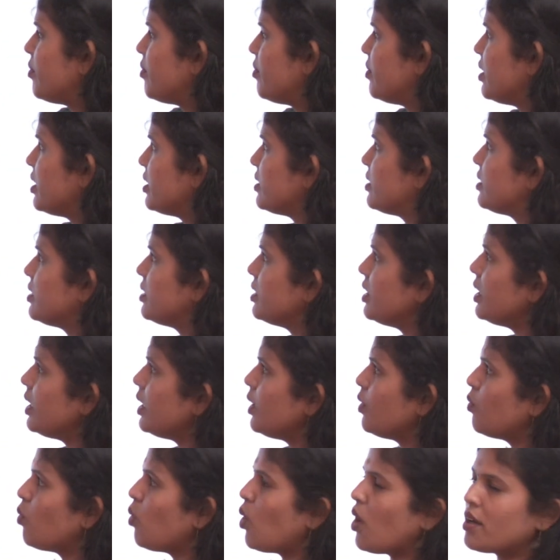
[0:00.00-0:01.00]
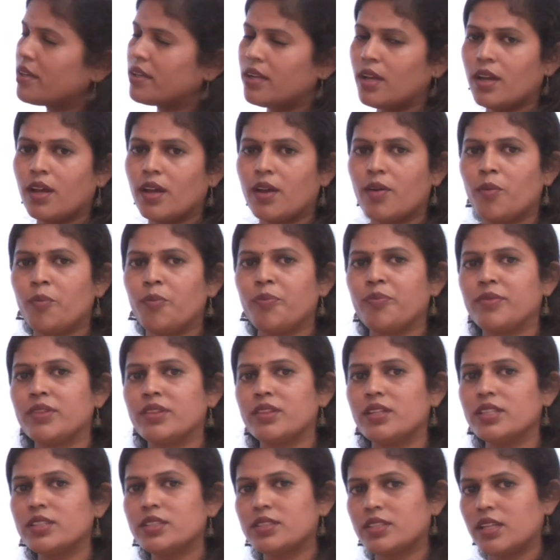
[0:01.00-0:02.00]
Let's see what
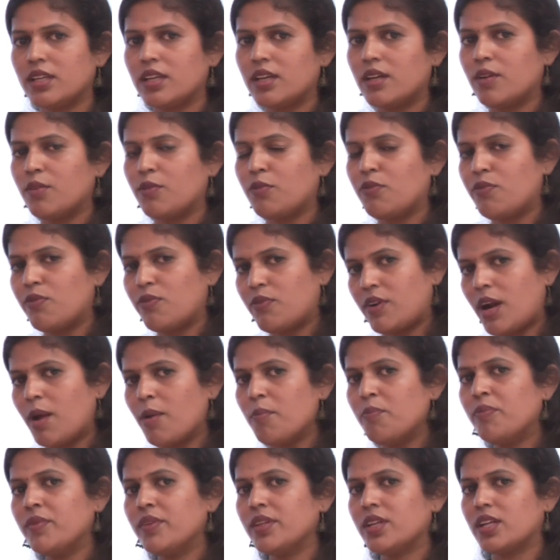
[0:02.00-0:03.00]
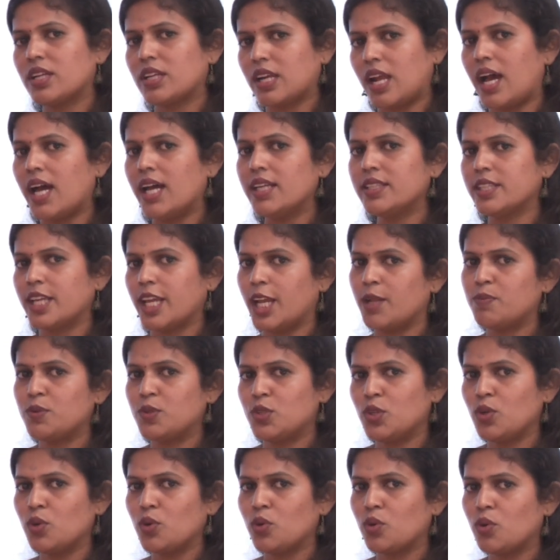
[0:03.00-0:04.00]
this from class
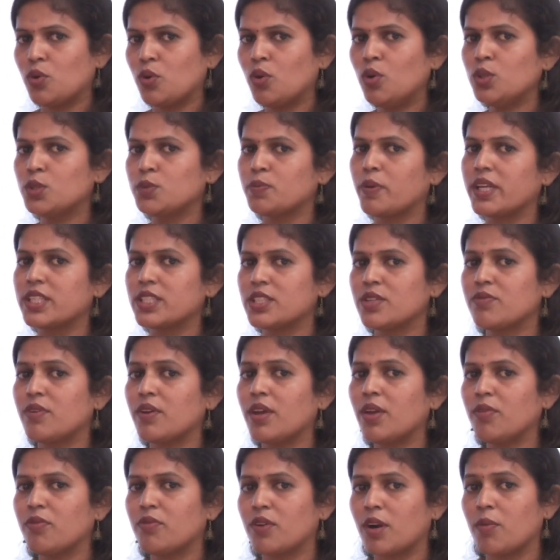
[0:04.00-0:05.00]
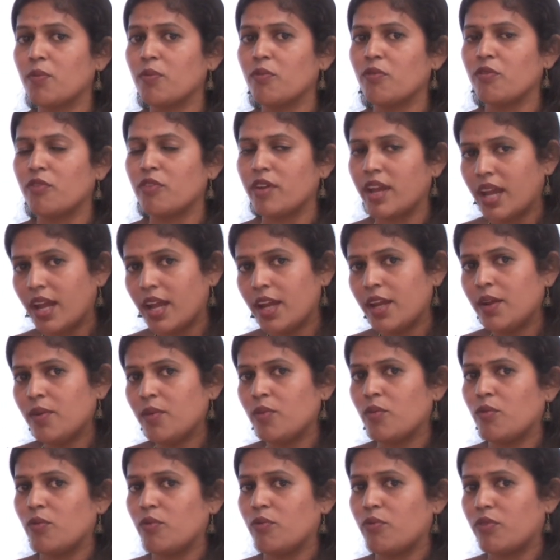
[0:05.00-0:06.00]
helps you to specify from
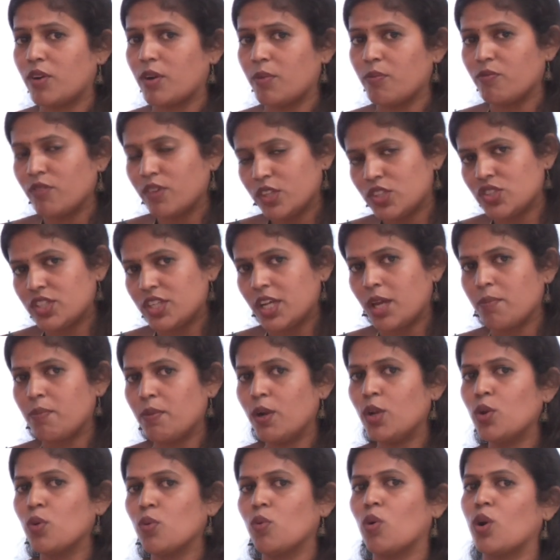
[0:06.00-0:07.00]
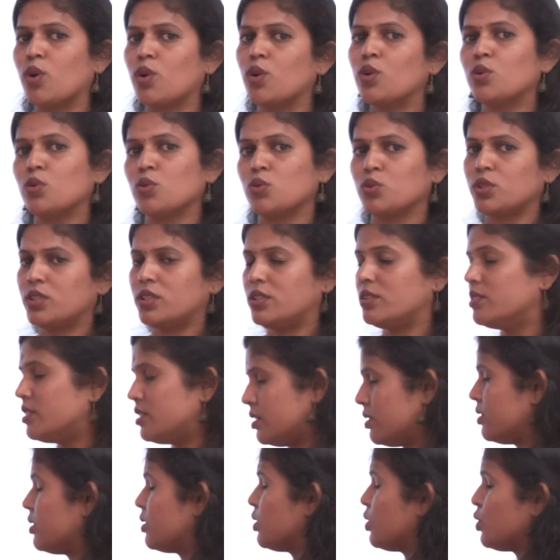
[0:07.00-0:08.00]
which table you want to
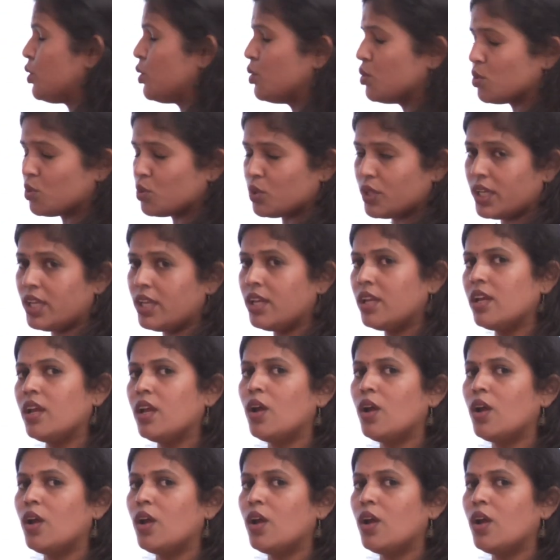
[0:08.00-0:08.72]
do the